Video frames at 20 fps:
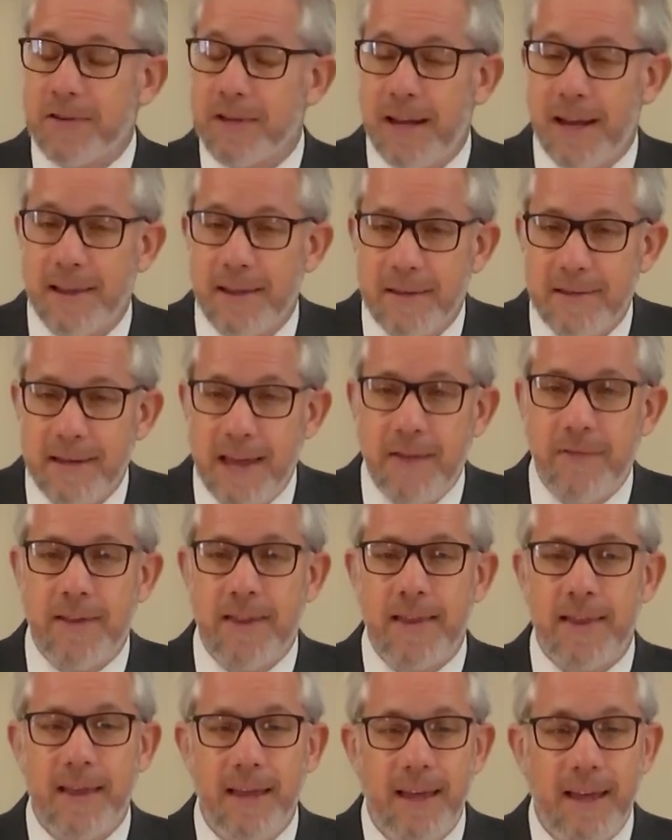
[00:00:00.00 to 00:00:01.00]
on the
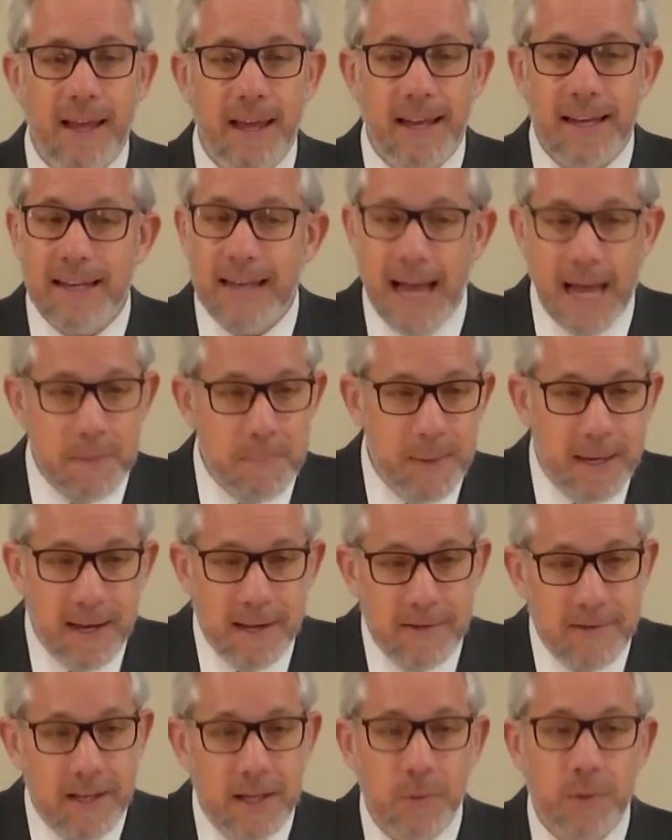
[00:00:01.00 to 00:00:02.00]
seventh, not
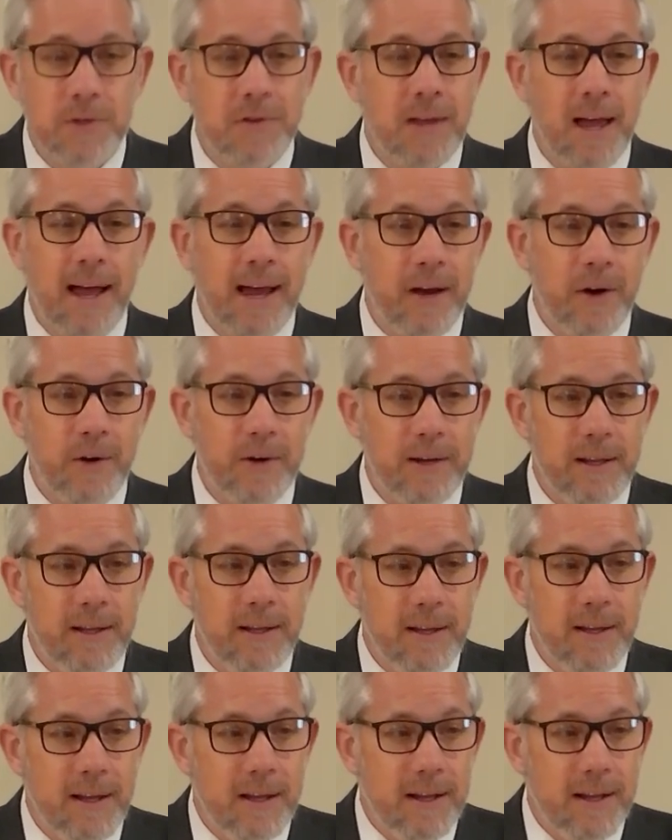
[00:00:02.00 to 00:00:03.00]
because he was tired,
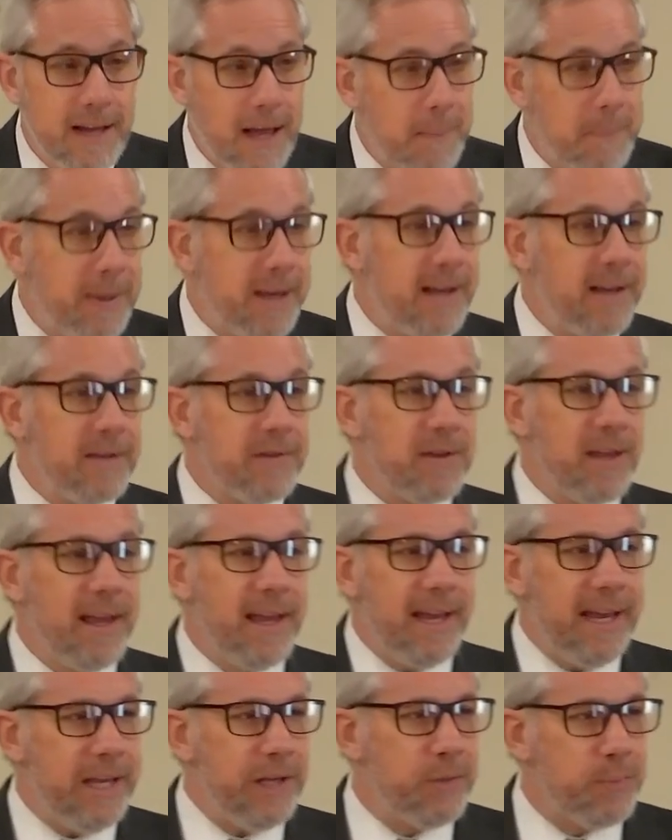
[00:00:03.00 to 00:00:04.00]
not because
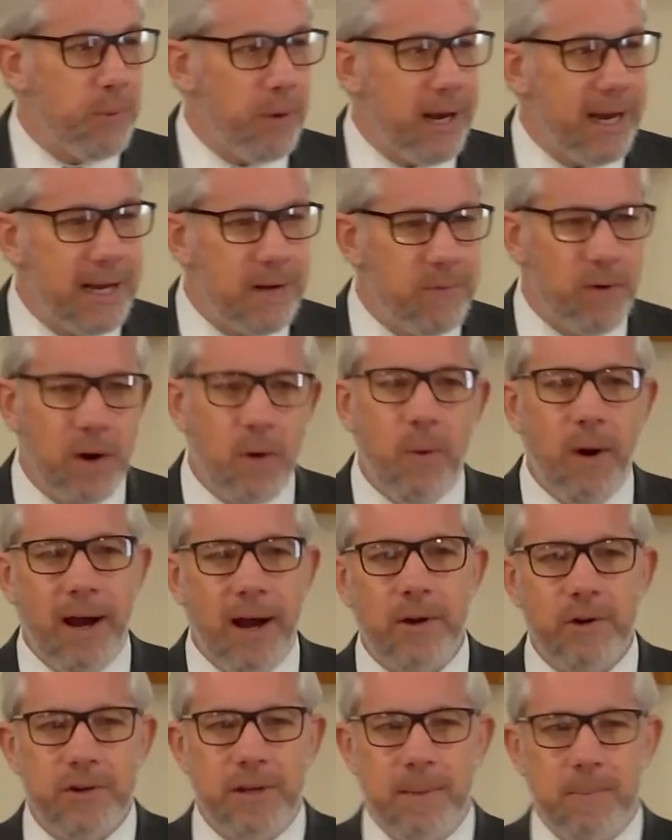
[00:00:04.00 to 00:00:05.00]
his brain
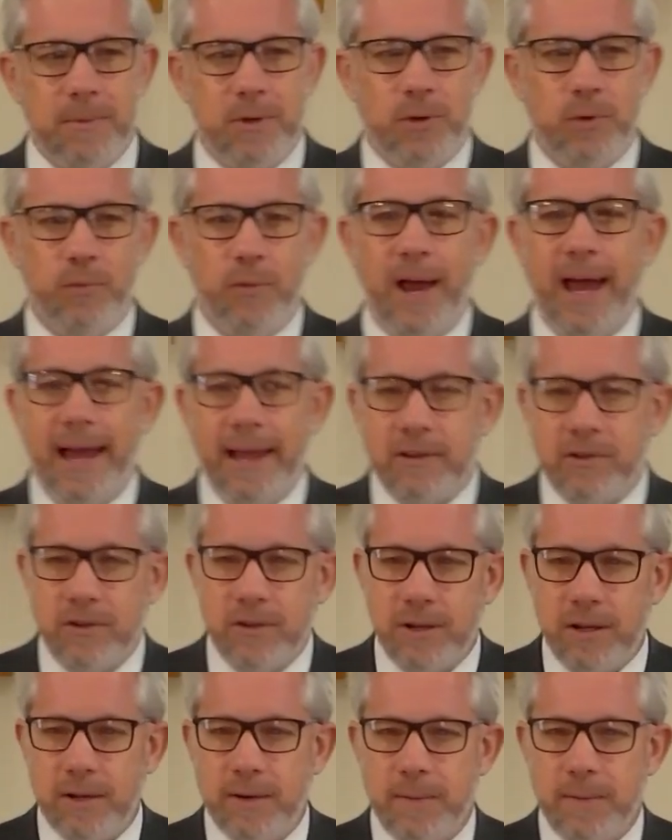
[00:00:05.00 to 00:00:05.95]
requires him to rest.